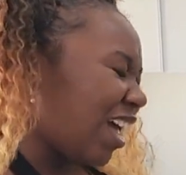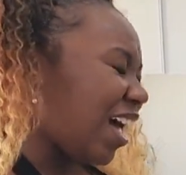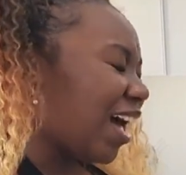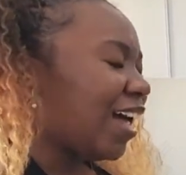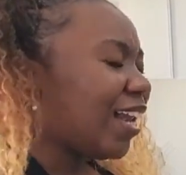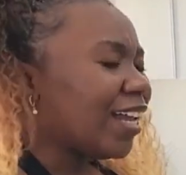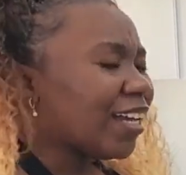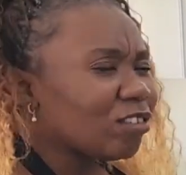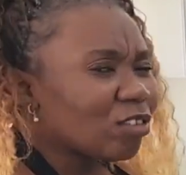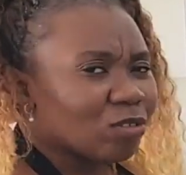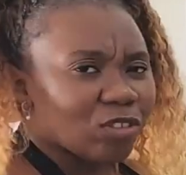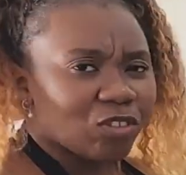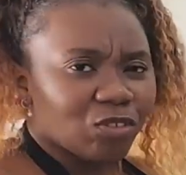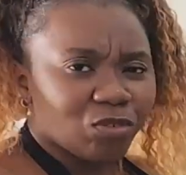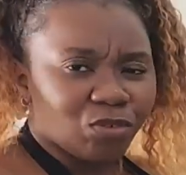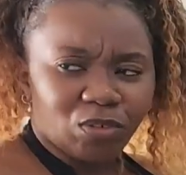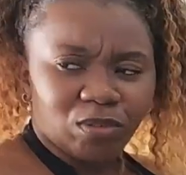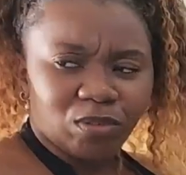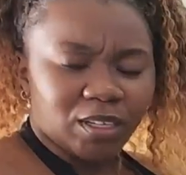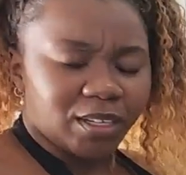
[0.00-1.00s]
I like to
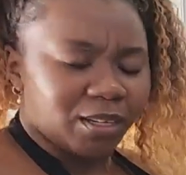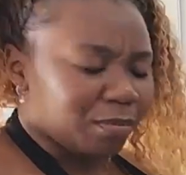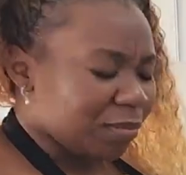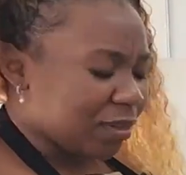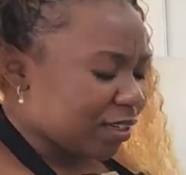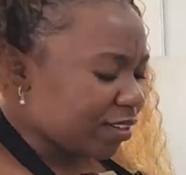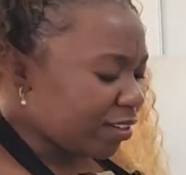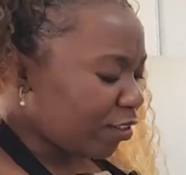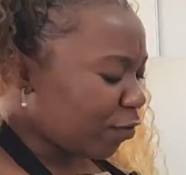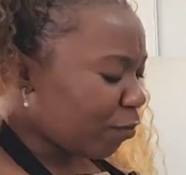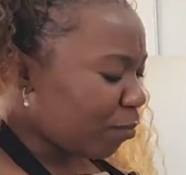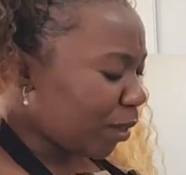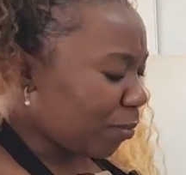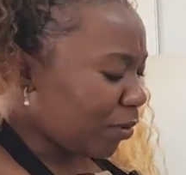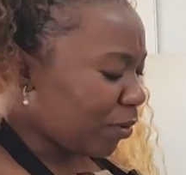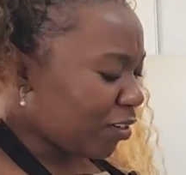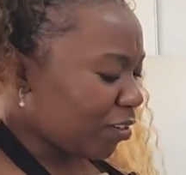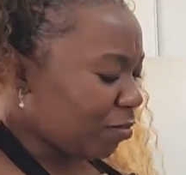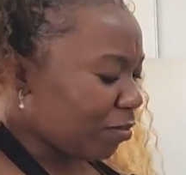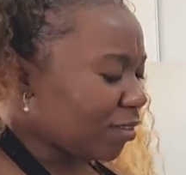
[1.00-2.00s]
do a mix of
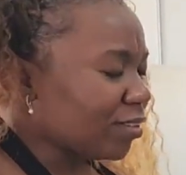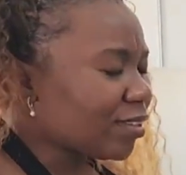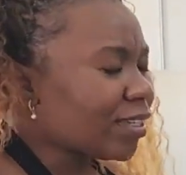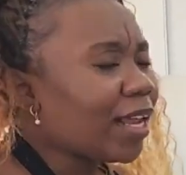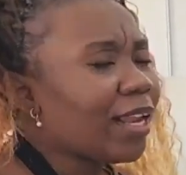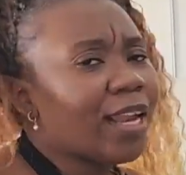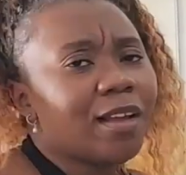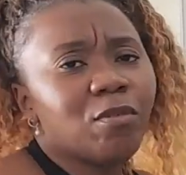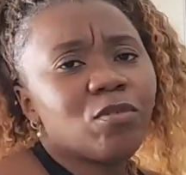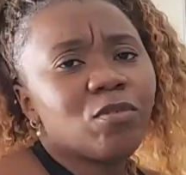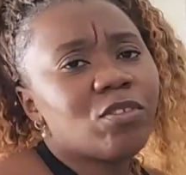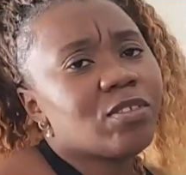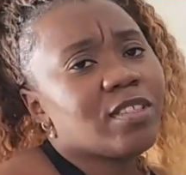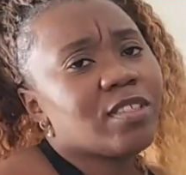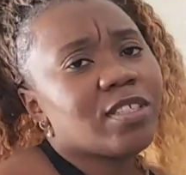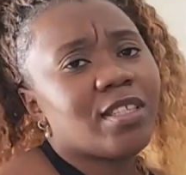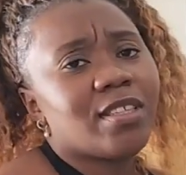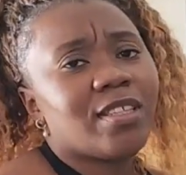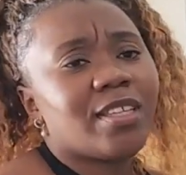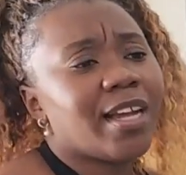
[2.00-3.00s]
peppers because I love to
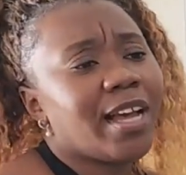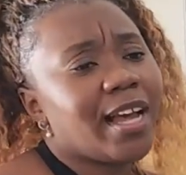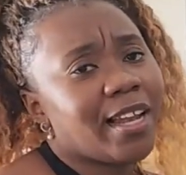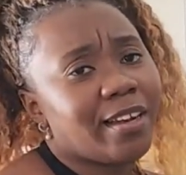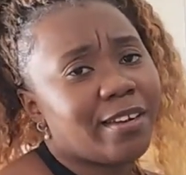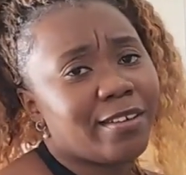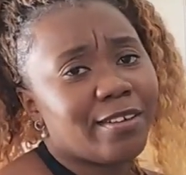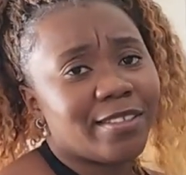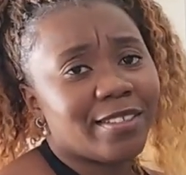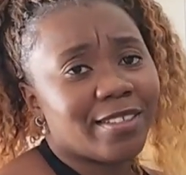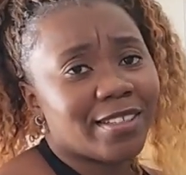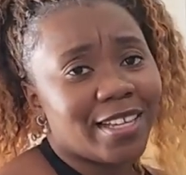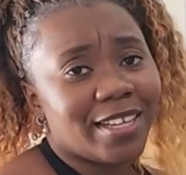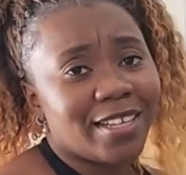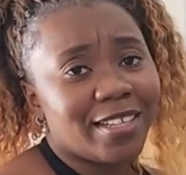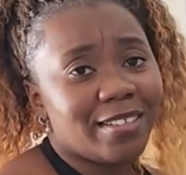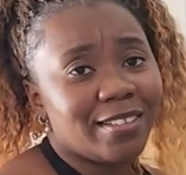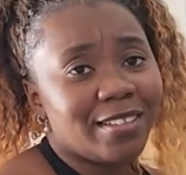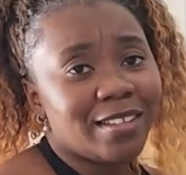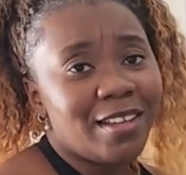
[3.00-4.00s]
see the colors,
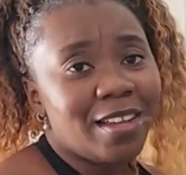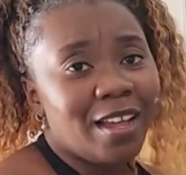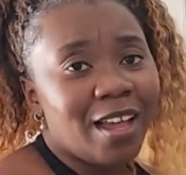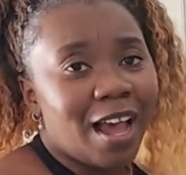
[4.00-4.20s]
guys.